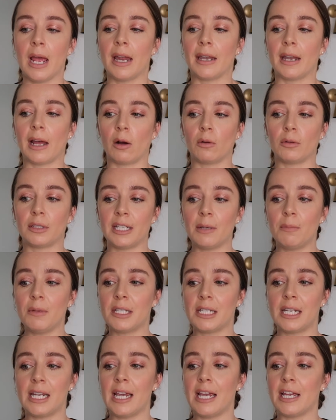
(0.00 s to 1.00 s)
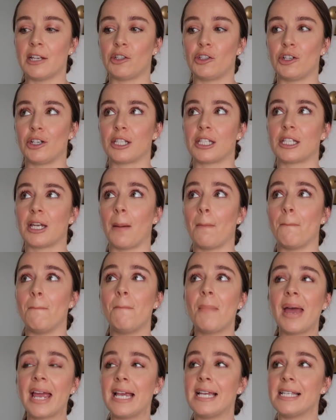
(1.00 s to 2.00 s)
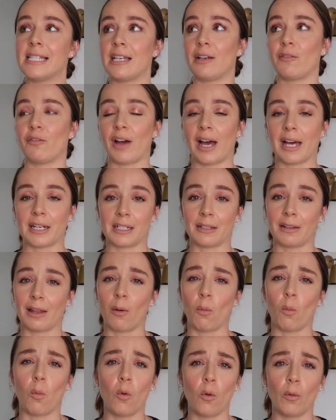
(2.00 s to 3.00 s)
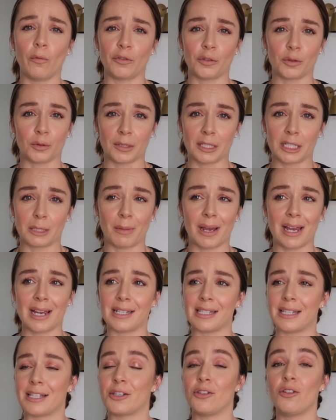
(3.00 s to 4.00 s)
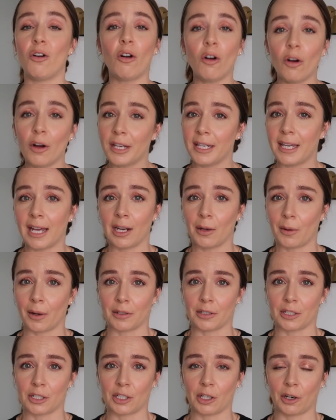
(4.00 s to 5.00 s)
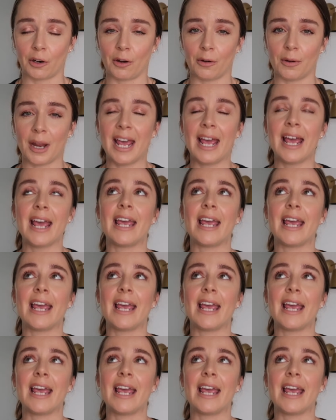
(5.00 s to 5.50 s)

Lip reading: Now, Dimity is just amazing for adding that warmth to a space. It's not got a yellow undertone.